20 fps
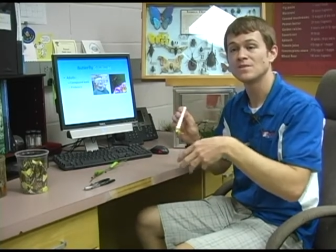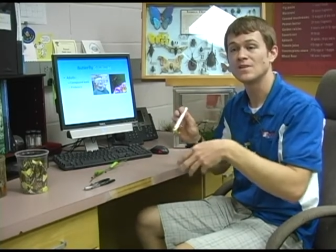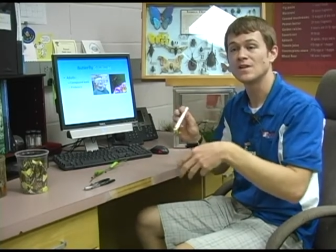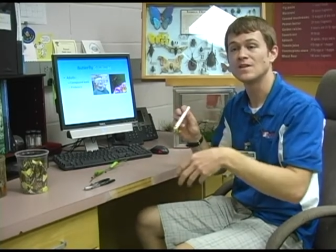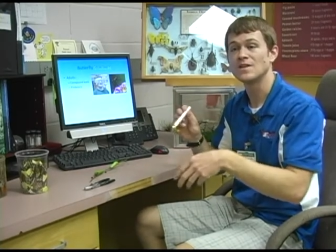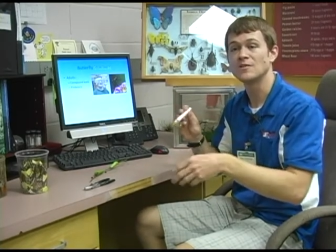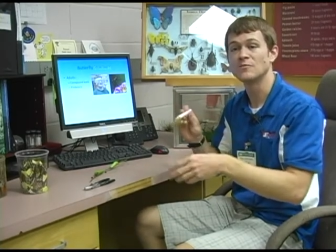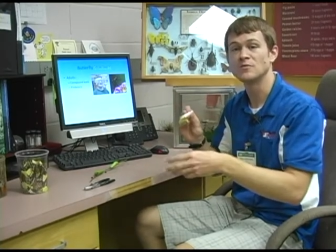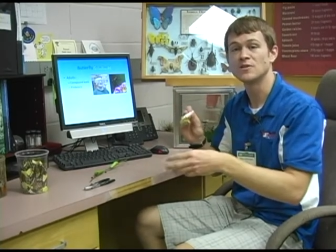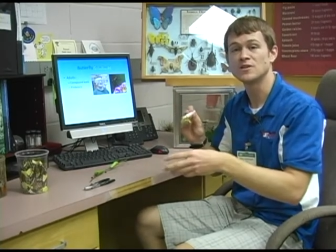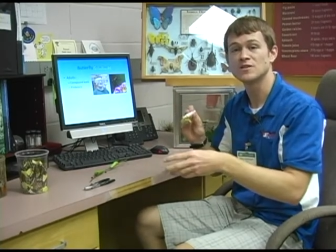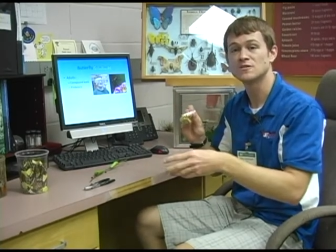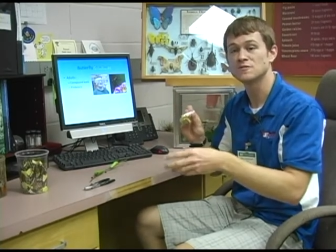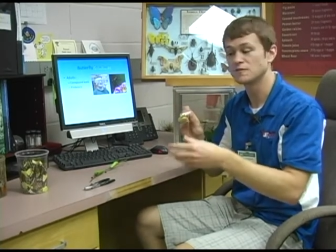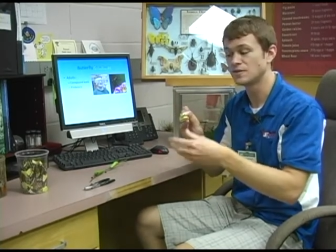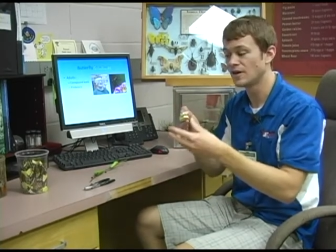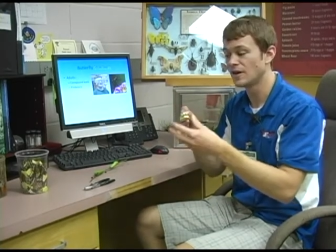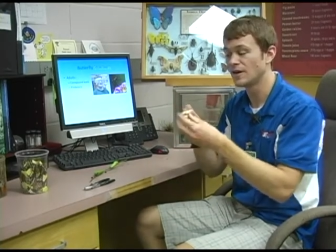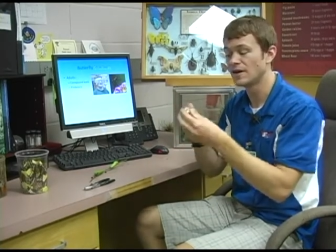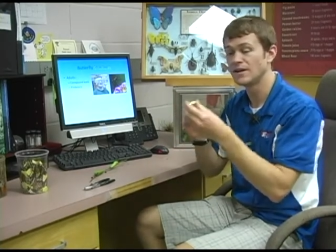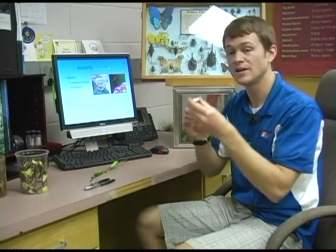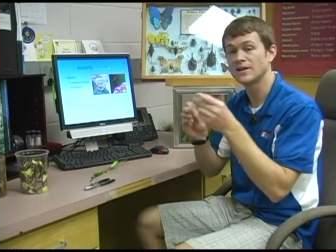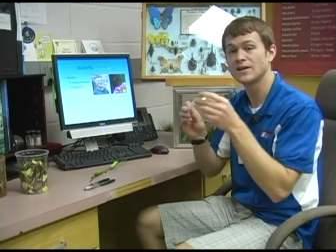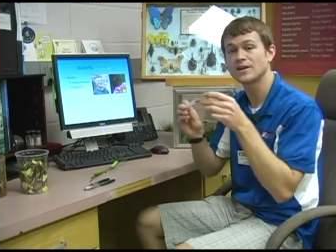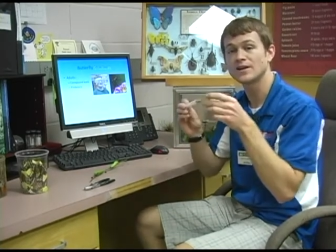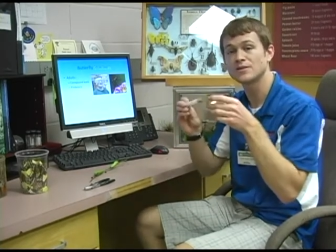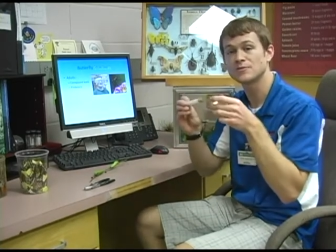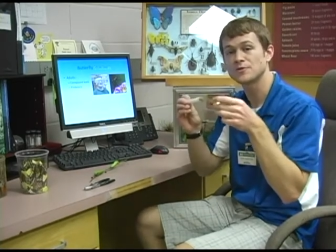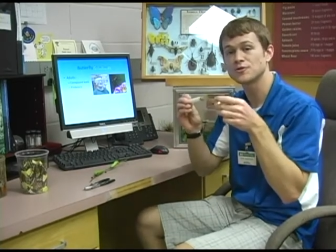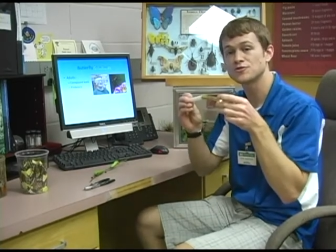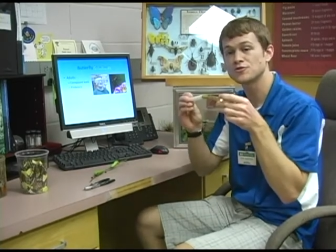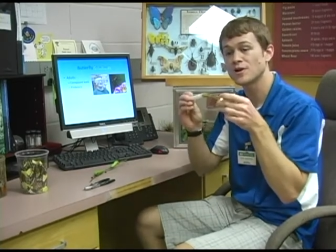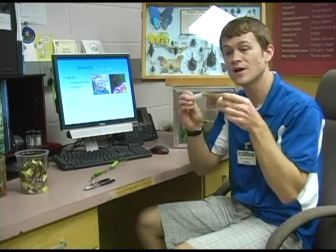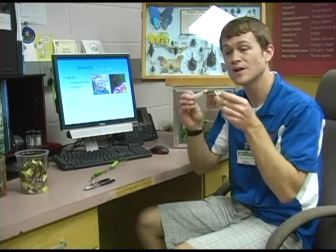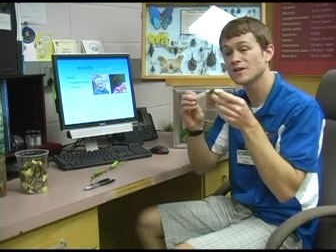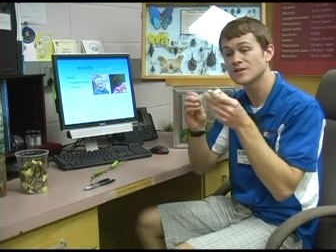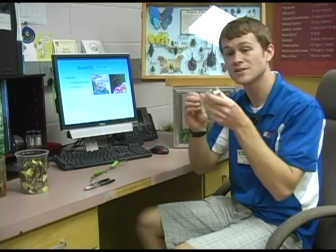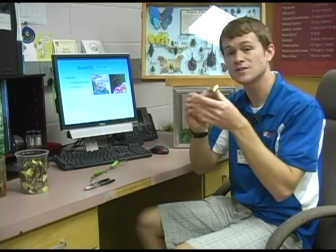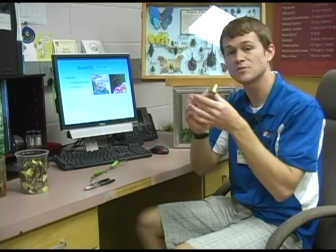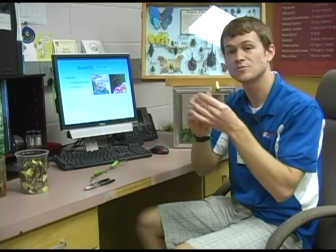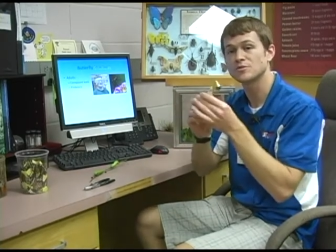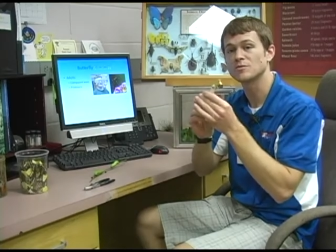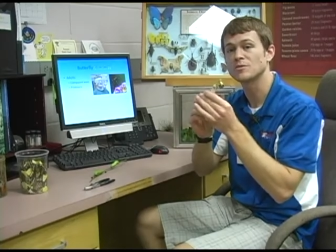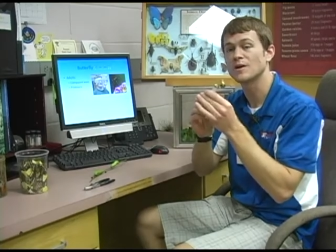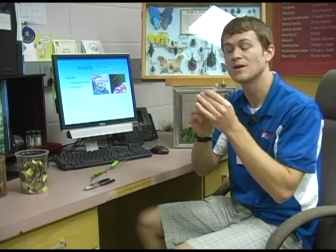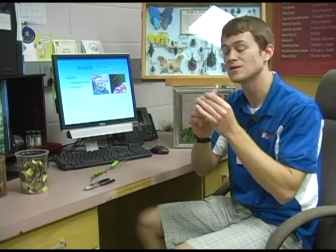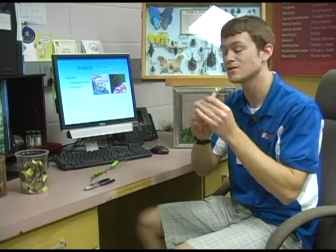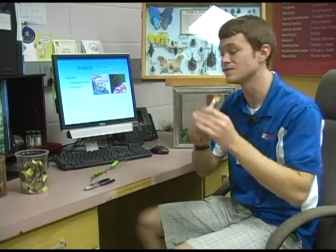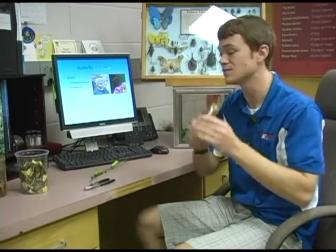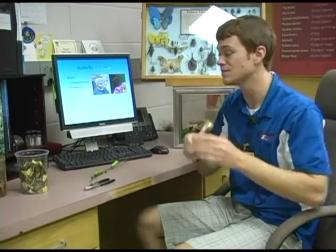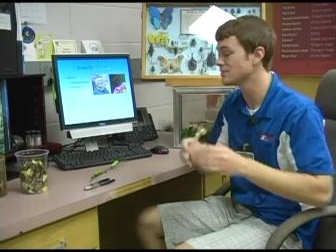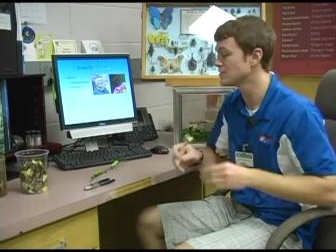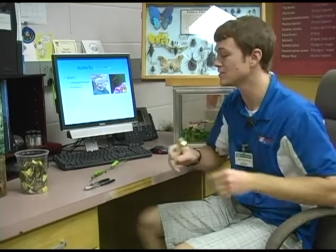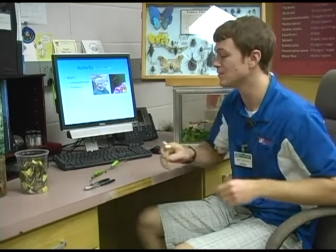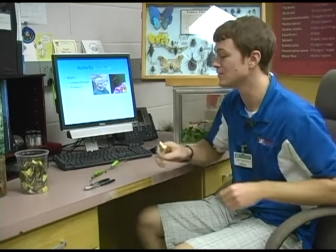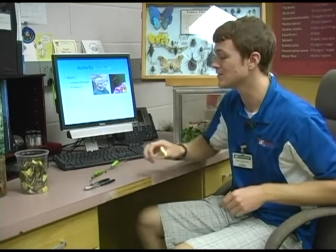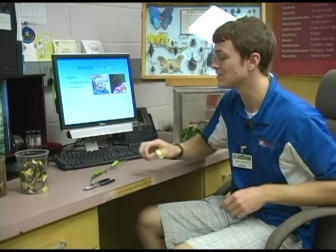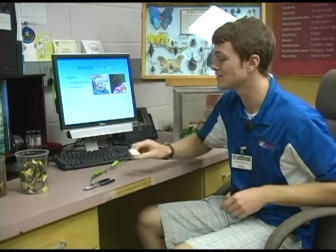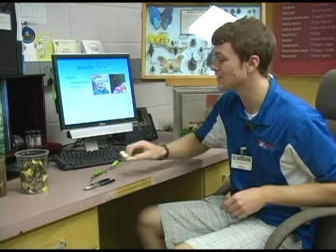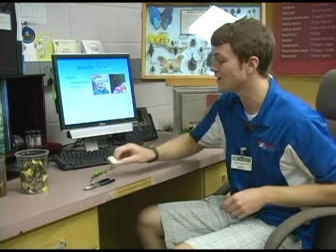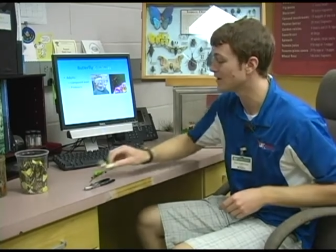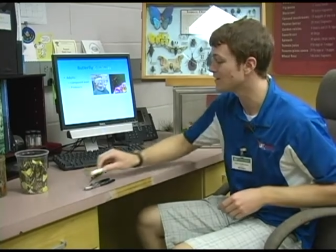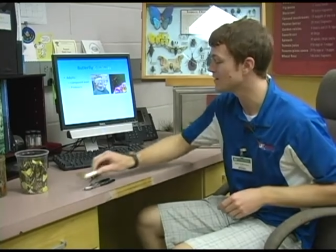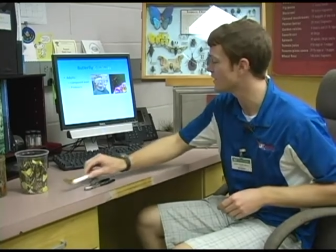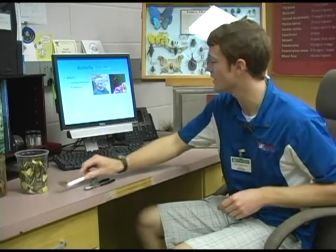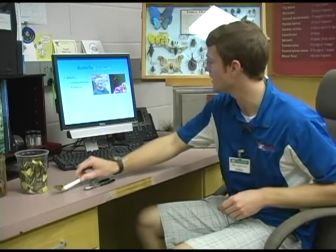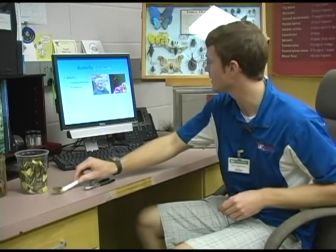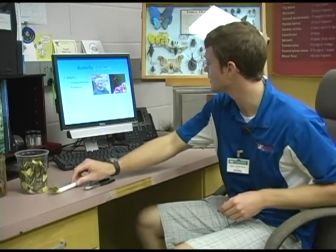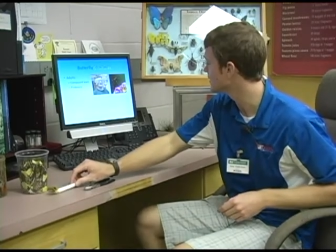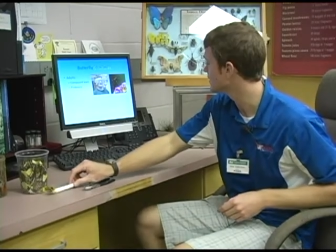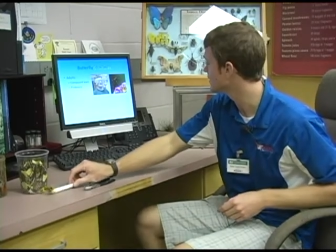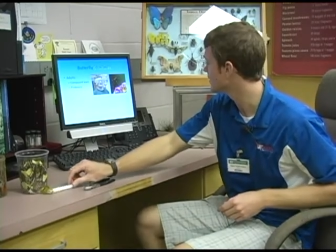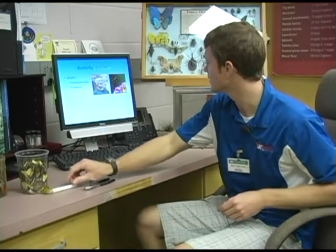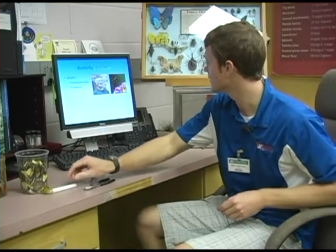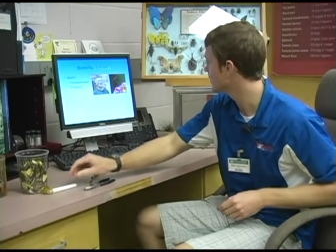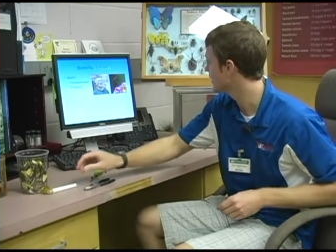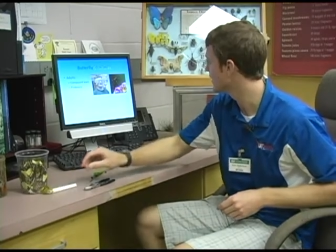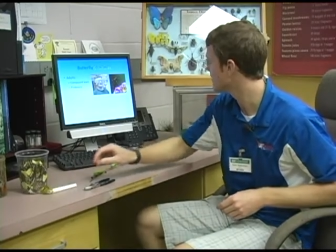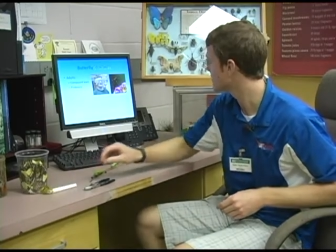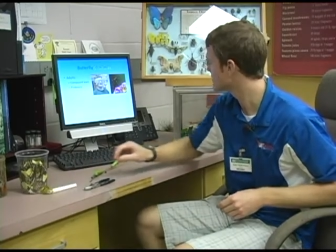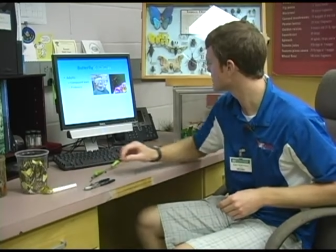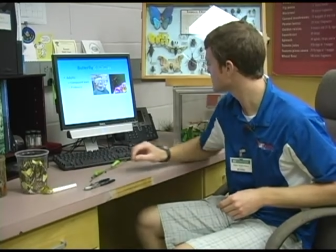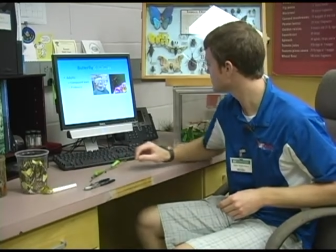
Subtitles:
and then when it's flying, it can retract its proboscis so it's not dangling around.